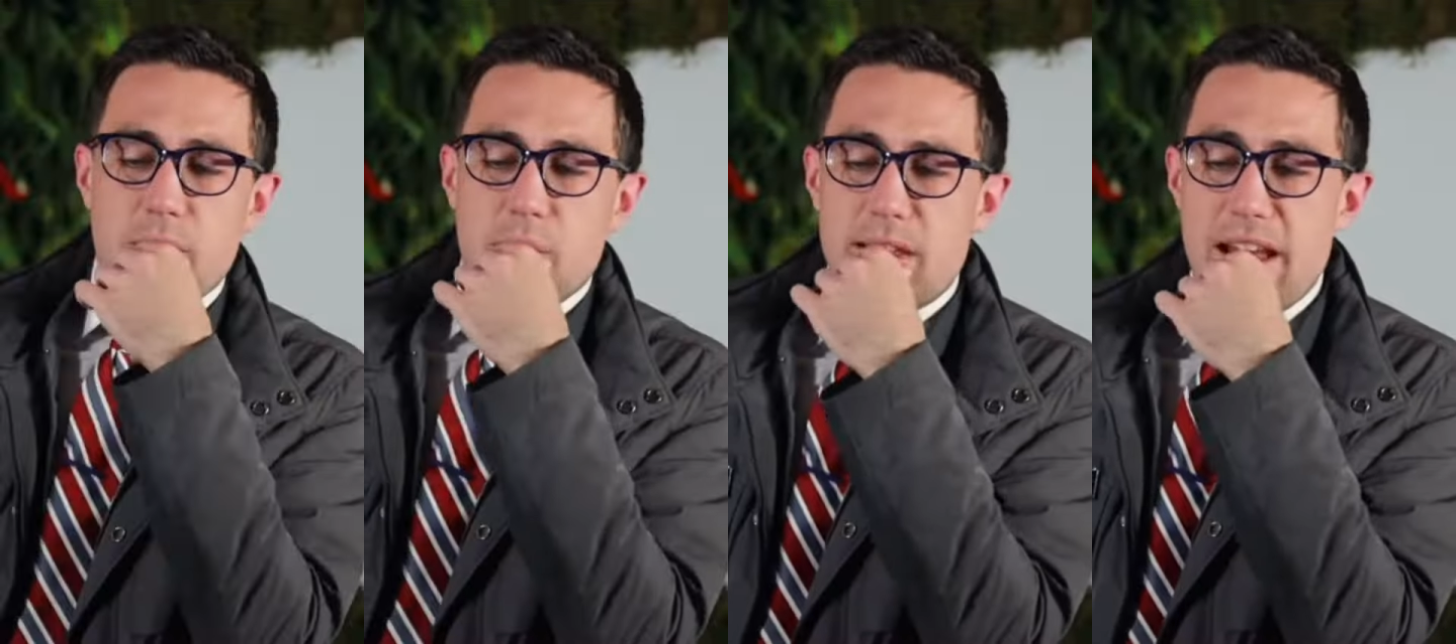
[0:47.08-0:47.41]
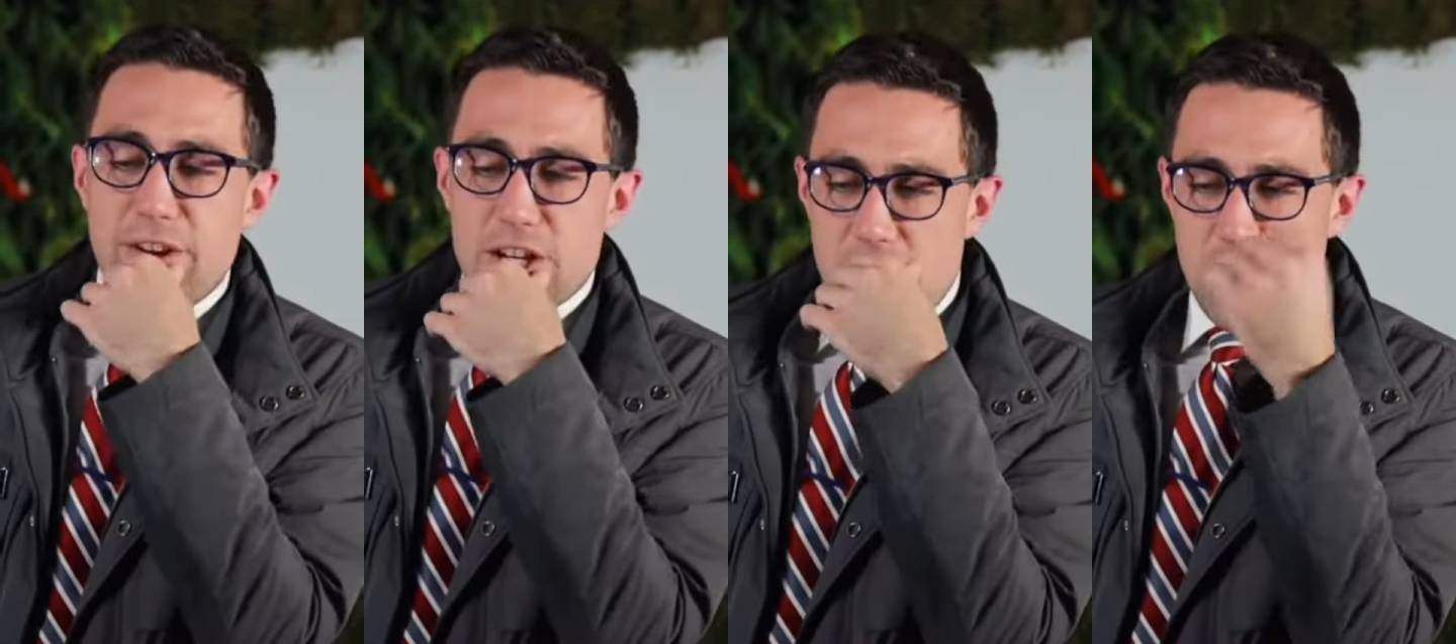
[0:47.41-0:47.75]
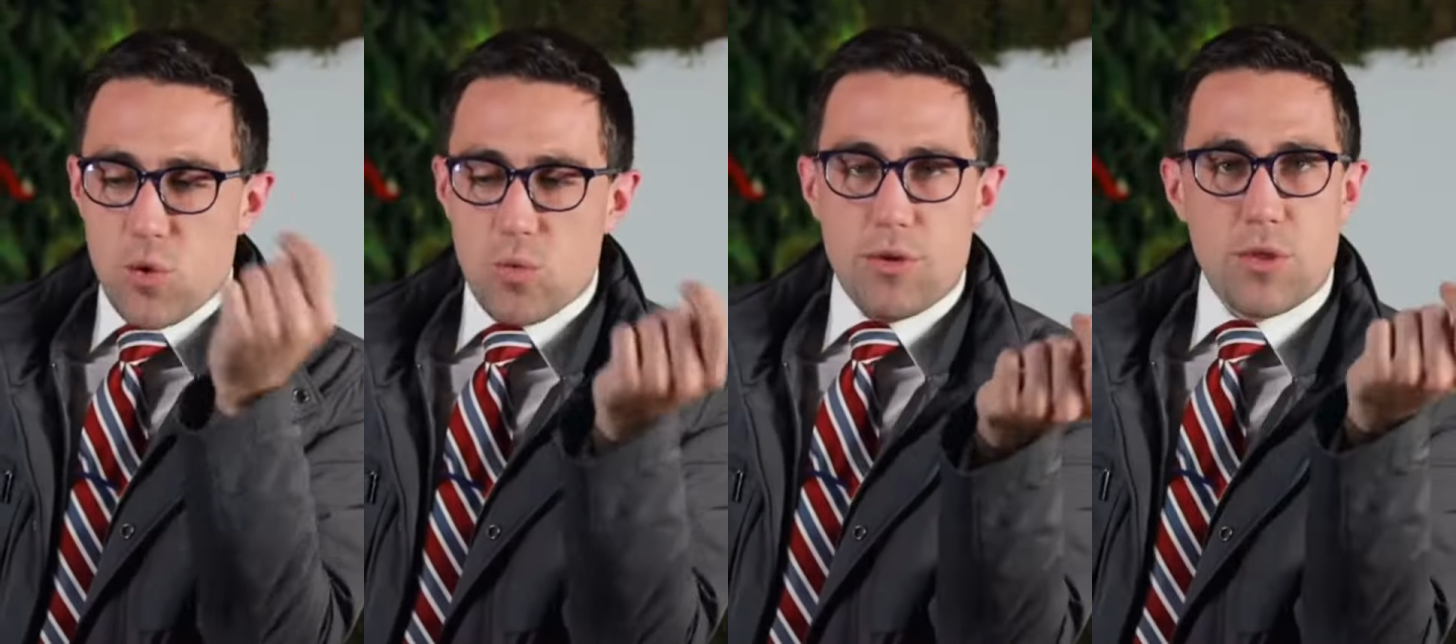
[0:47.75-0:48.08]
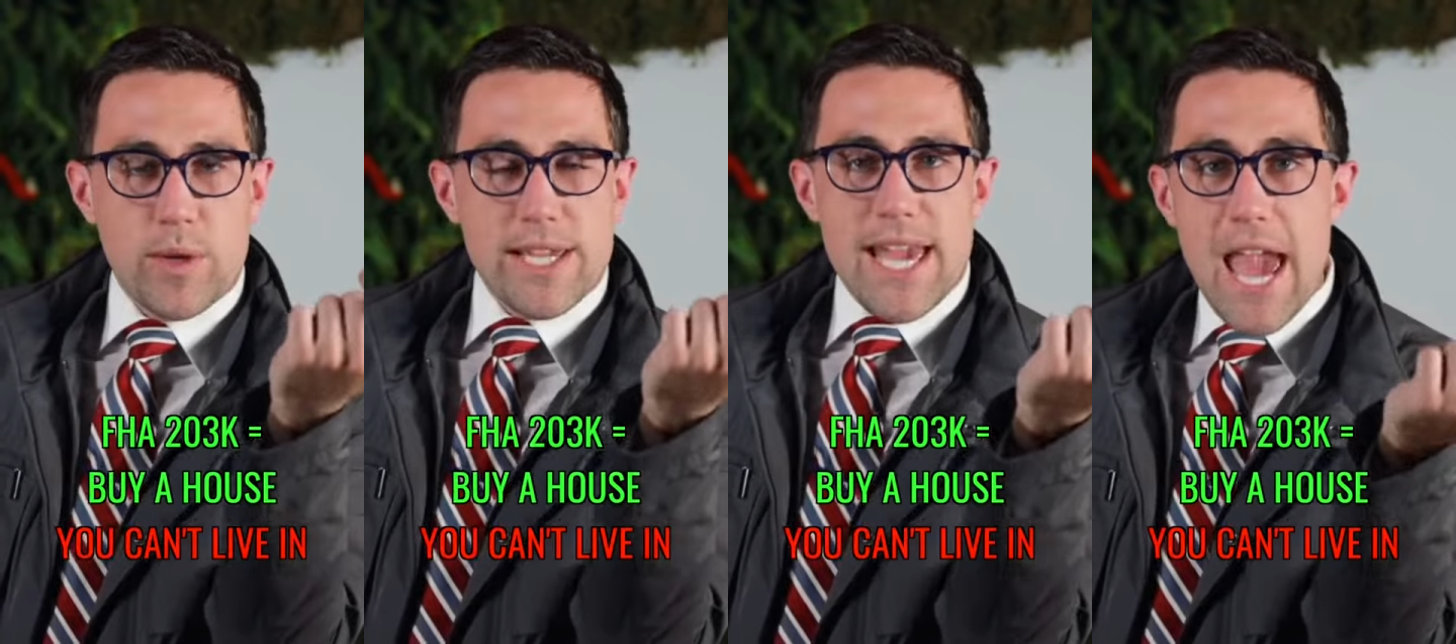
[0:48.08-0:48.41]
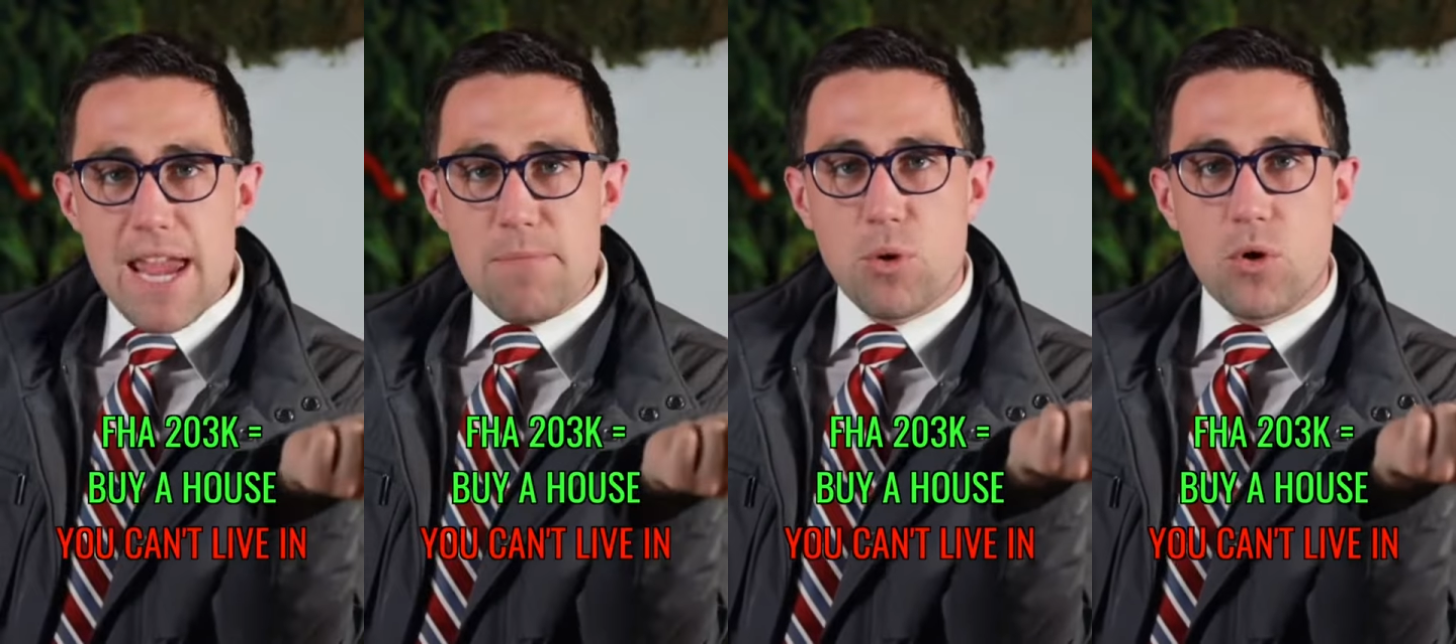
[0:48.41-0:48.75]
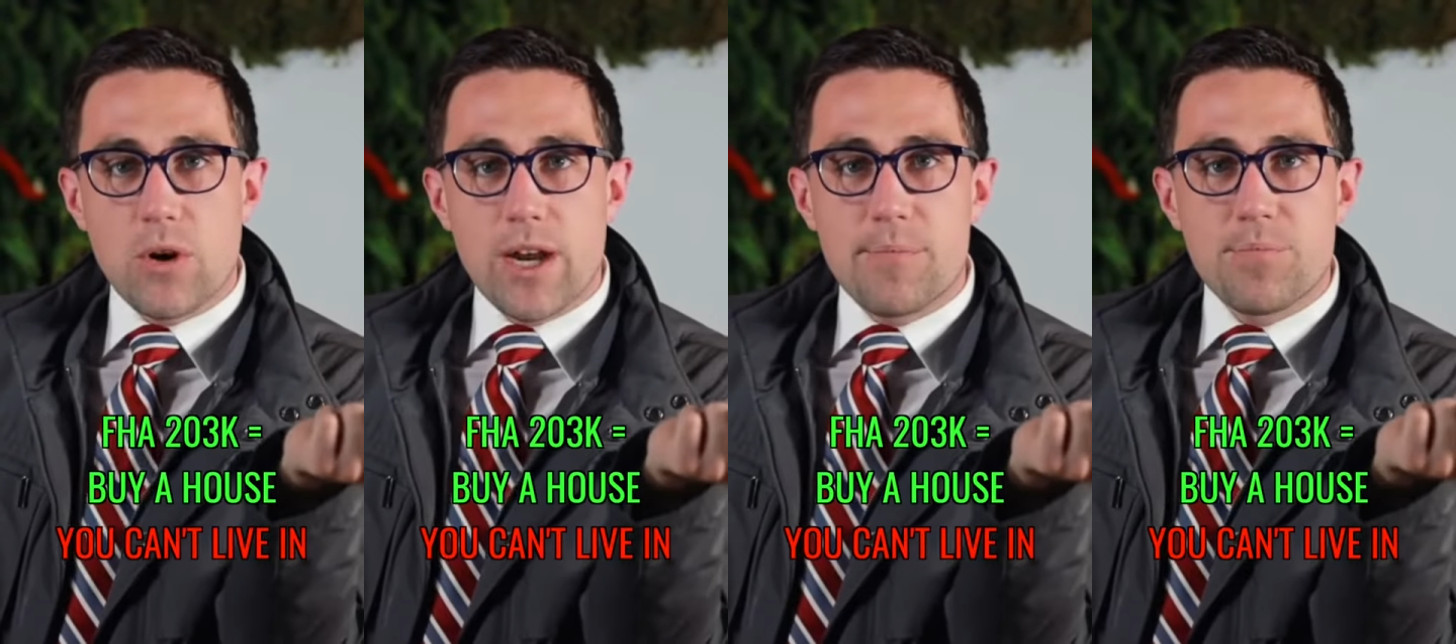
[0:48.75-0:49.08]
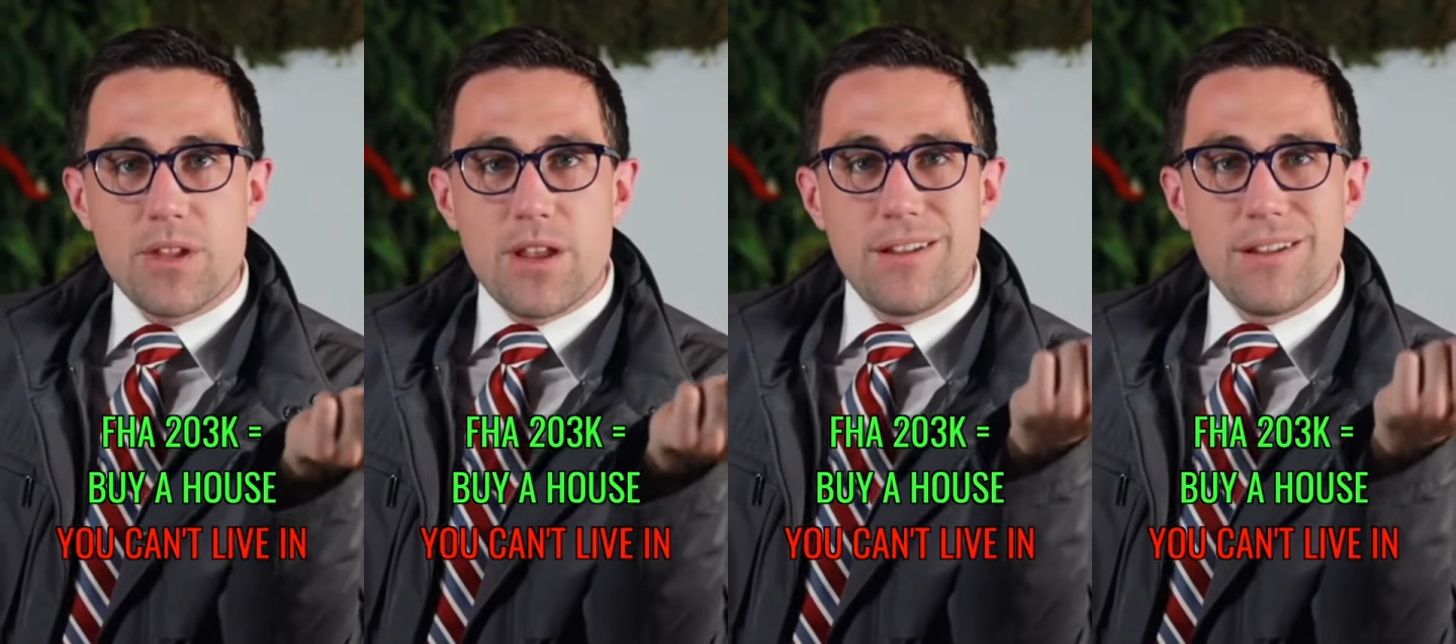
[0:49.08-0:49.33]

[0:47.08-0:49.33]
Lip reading: The FHA 203K program